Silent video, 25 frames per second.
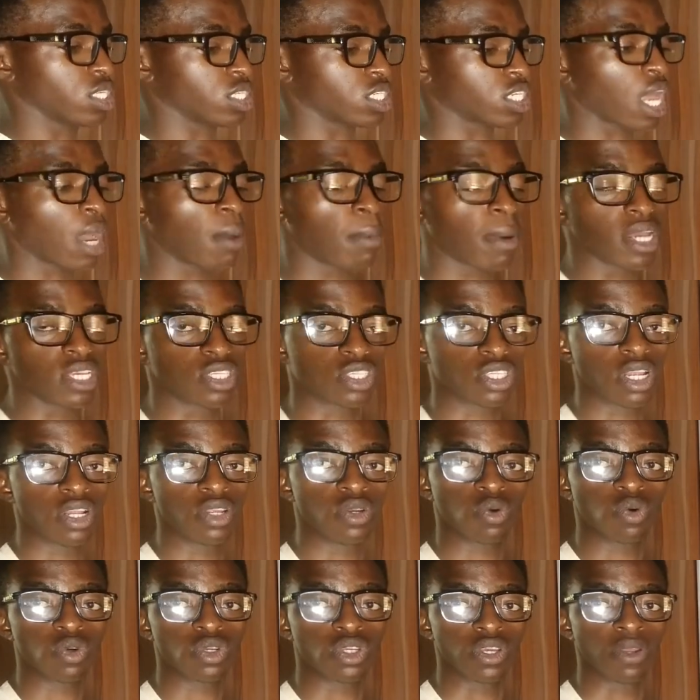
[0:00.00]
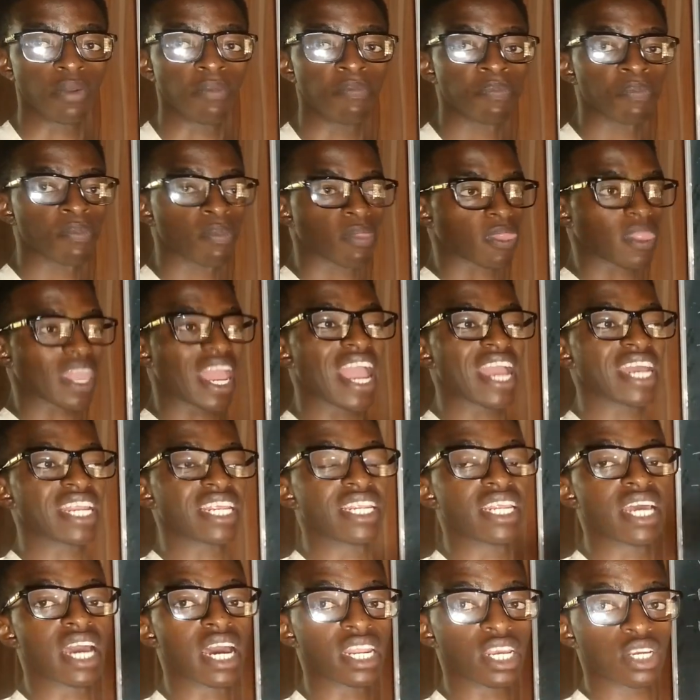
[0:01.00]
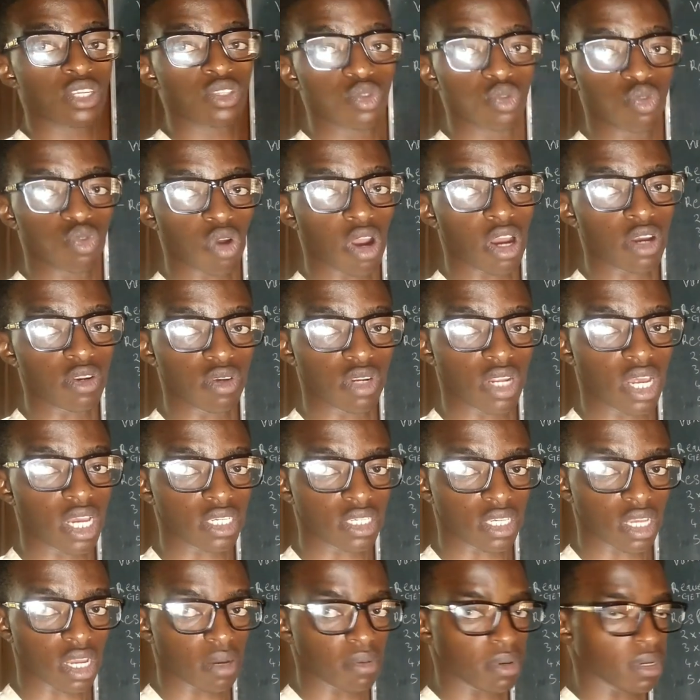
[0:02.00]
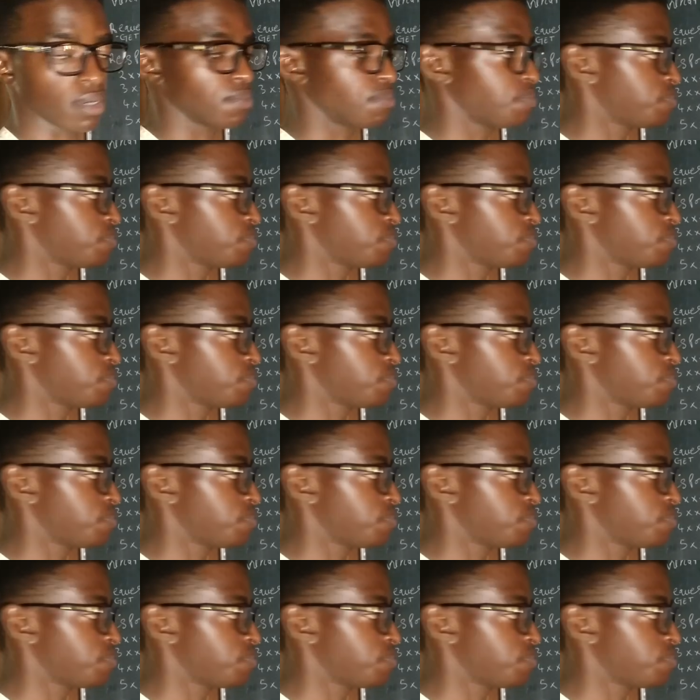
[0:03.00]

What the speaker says: server is telling you, okay, I redirect you to another server.